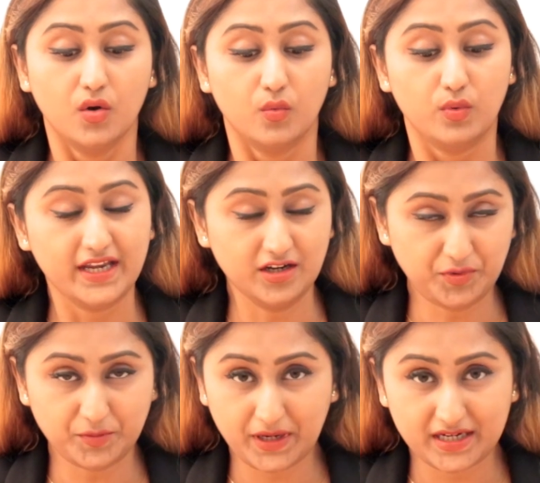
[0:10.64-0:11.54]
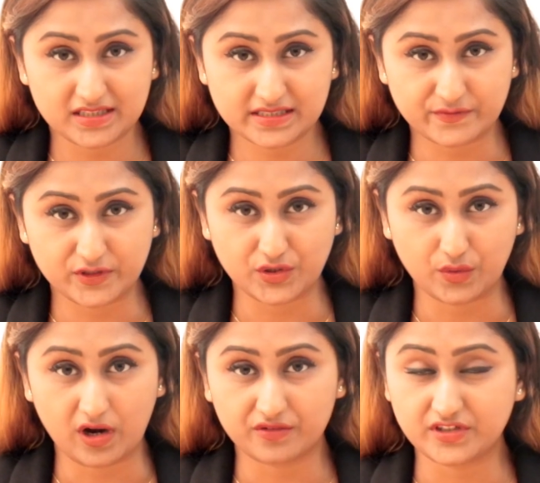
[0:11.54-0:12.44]
We have prepared this
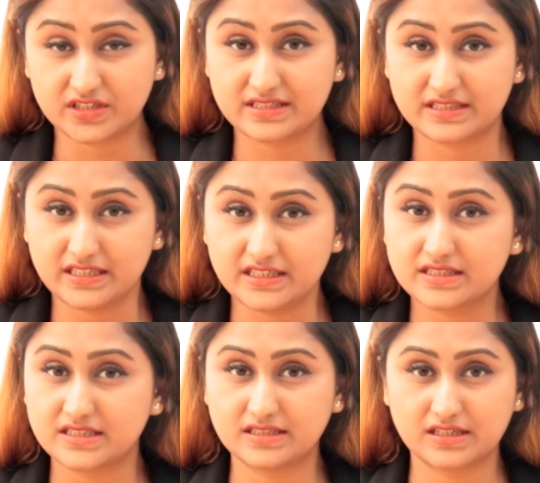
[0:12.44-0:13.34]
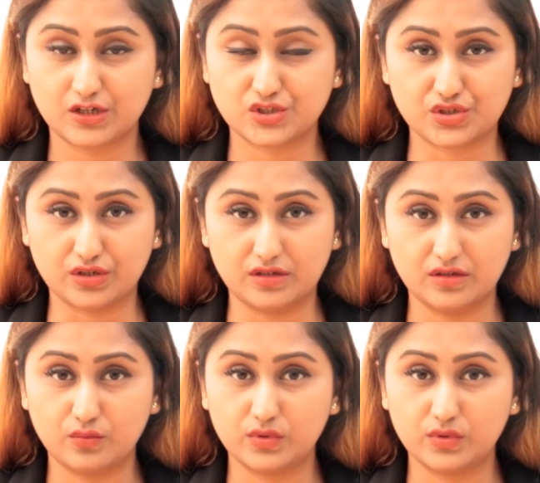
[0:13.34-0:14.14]
video after a serious discussion